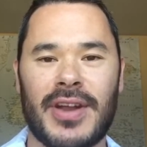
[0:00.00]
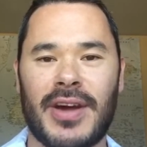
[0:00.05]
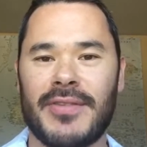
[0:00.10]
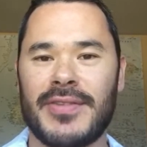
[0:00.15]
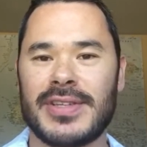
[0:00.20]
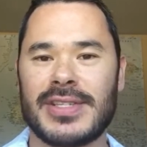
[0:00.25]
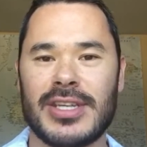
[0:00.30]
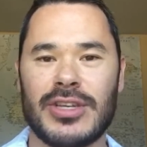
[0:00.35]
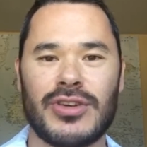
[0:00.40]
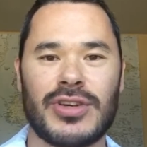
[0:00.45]
And
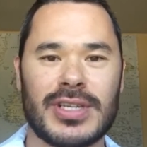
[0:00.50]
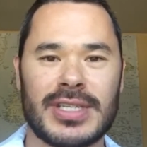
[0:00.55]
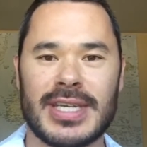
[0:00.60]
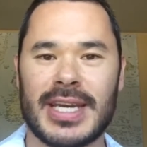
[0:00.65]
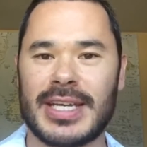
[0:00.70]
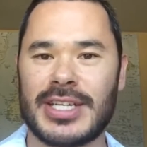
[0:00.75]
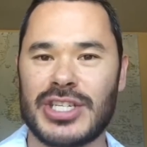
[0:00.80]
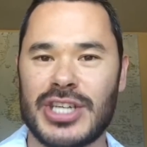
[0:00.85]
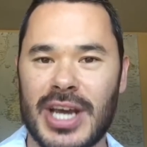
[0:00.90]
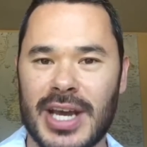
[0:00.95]
obviously you can
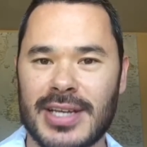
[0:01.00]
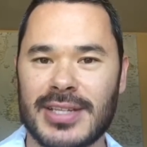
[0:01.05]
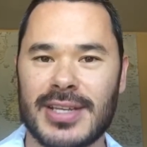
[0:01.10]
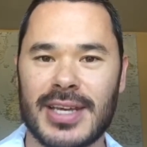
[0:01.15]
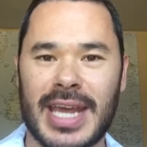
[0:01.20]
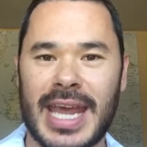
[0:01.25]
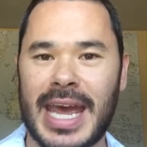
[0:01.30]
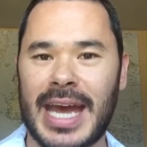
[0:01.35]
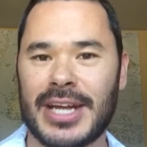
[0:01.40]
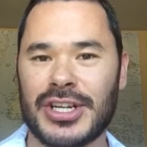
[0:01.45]
take checks
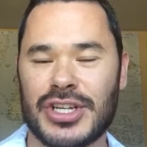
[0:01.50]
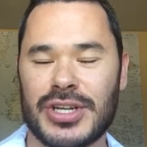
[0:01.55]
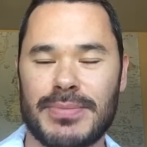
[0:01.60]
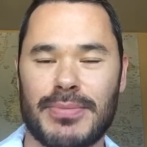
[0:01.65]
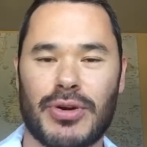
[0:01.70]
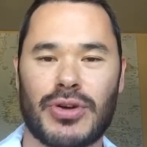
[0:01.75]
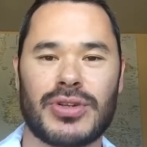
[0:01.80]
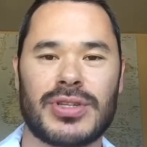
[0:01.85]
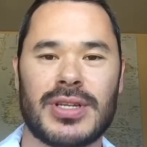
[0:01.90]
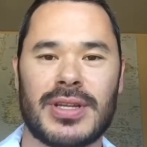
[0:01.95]
and cash
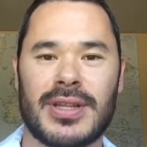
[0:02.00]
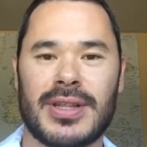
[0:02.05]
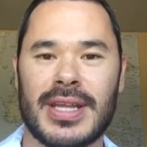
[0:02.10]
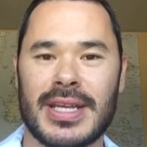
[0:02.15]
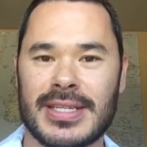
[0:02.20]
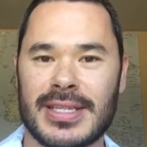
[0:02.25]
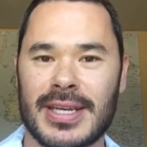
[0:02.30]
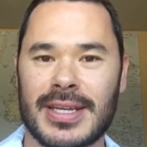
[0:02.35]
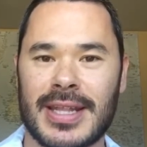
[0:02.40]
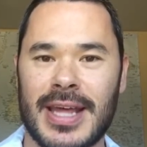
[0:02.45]
in person,
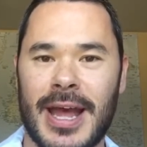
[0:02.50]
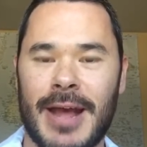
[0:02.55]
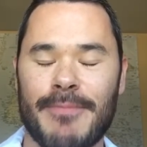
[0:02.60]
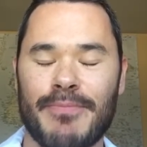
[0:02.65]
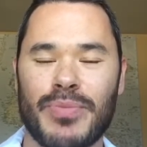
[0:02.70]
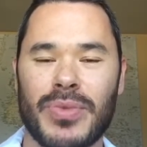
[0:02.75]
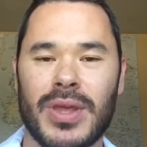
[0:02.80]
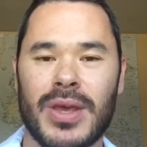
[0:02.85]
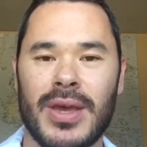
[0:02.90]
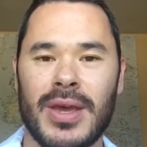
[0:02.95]
things like that.